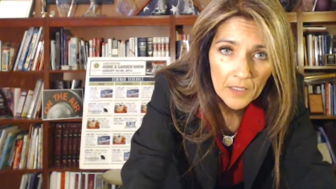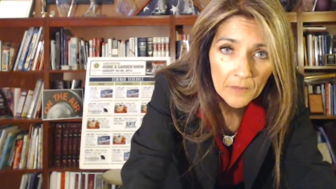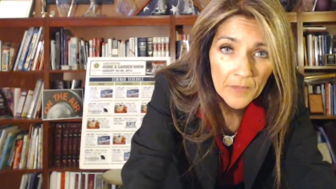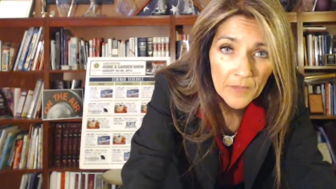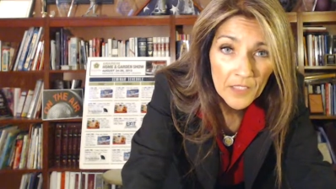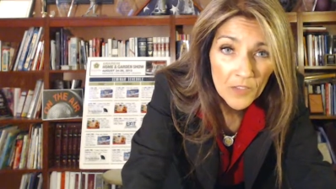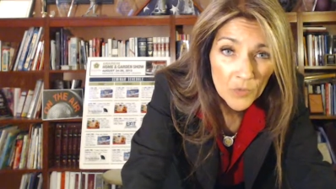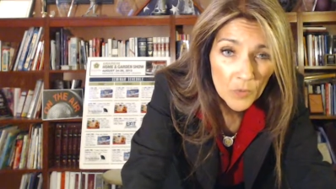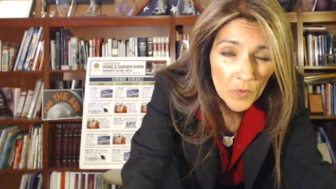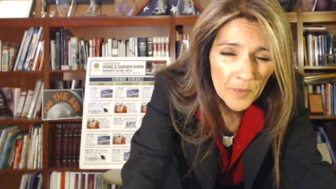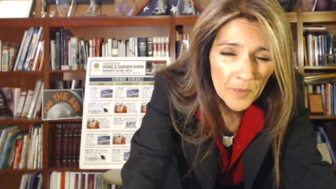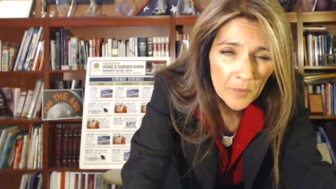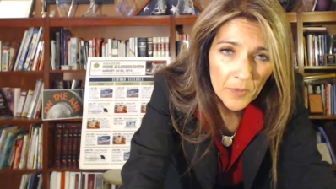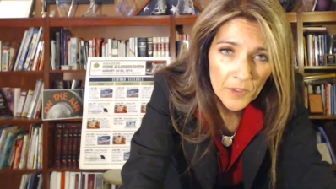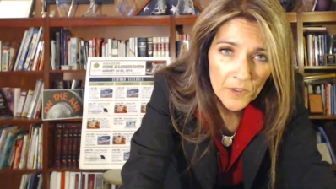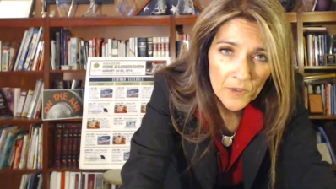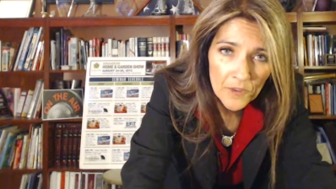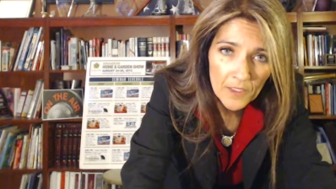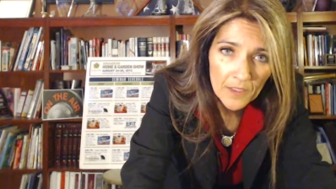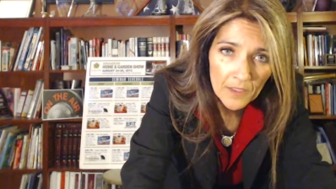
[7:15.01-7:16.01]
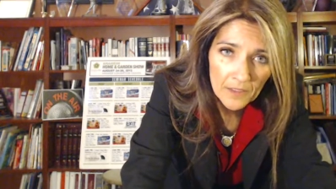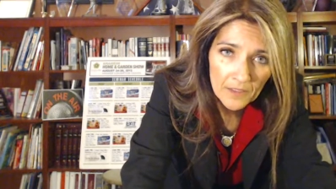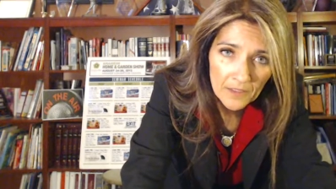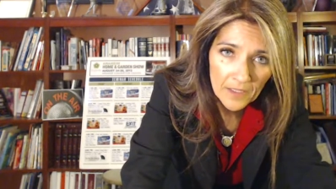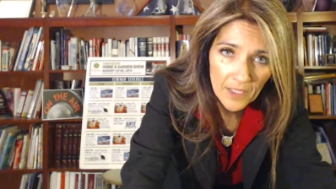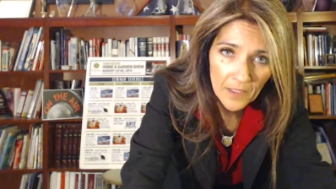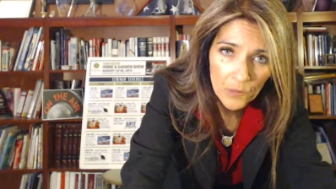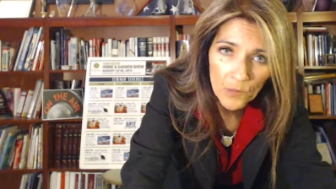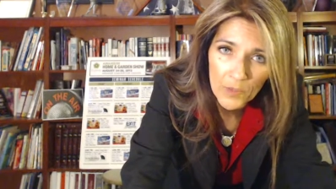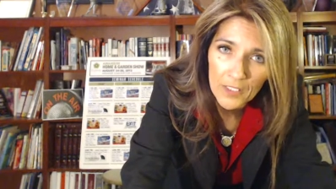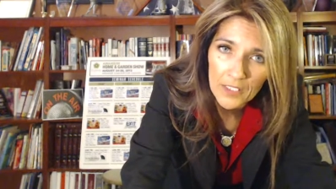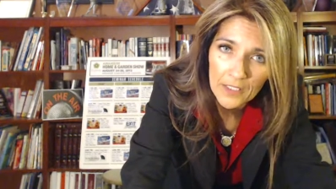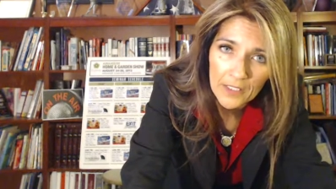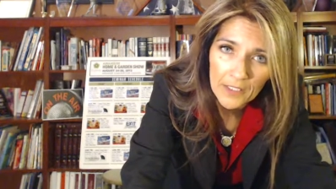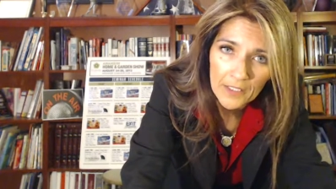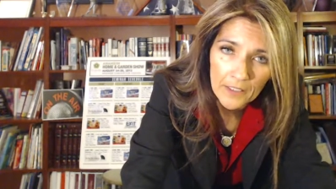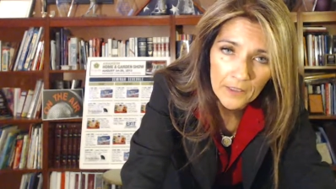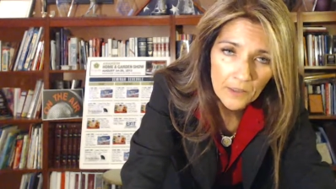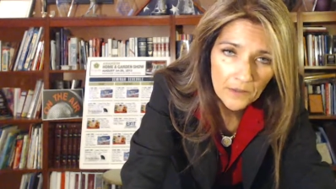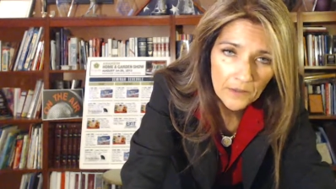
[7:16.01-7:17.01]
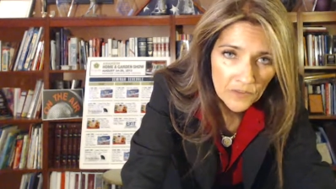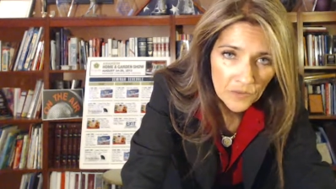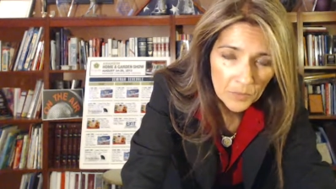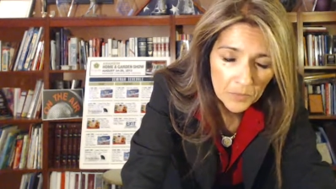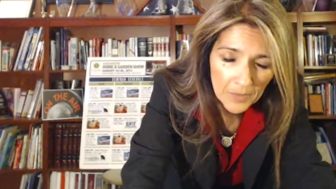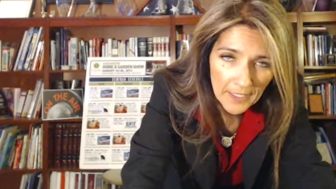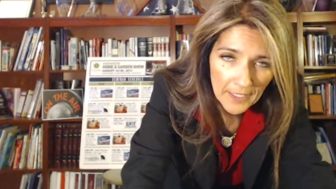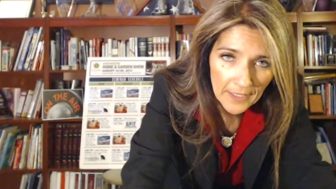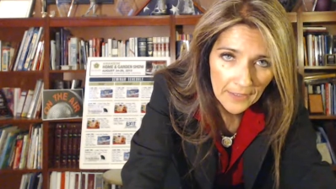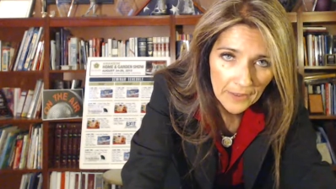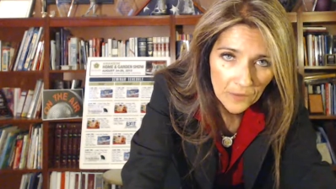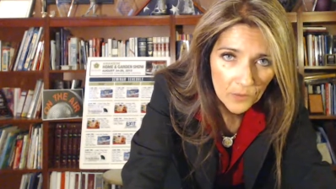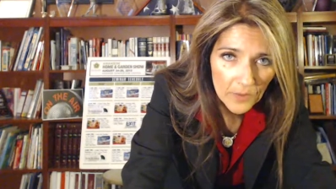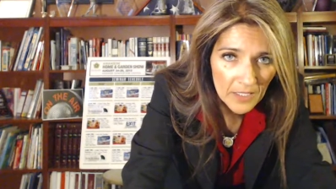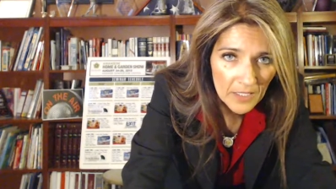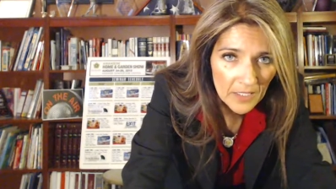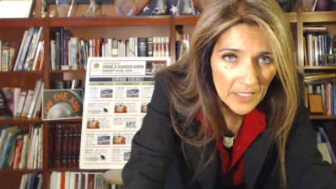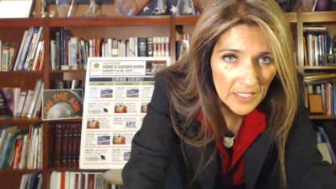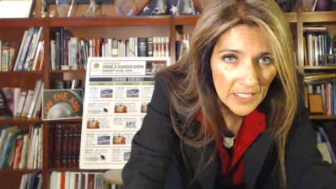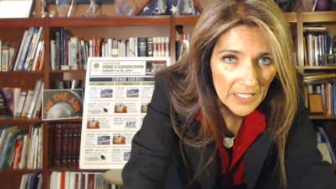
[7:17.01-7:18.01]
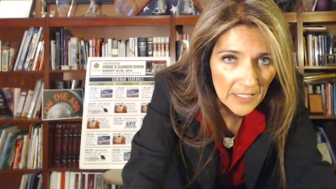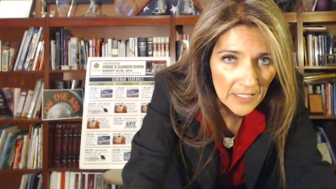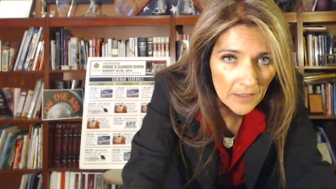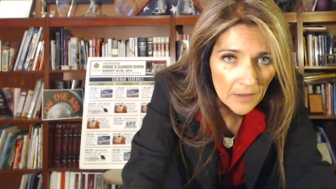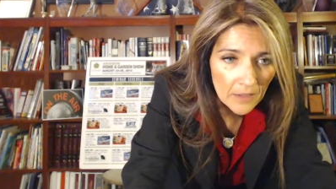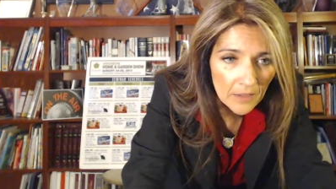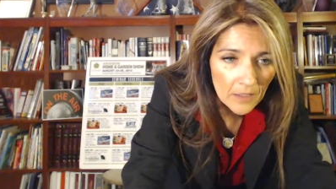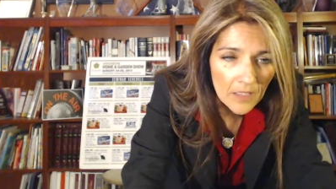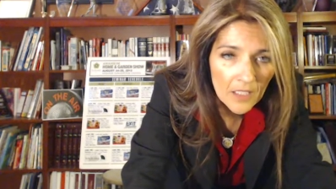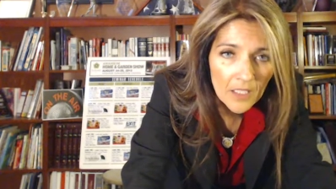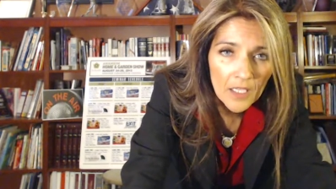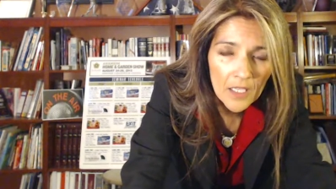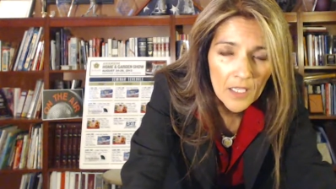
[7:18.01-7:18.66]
because one person at a time, we can heal this planet. We can heal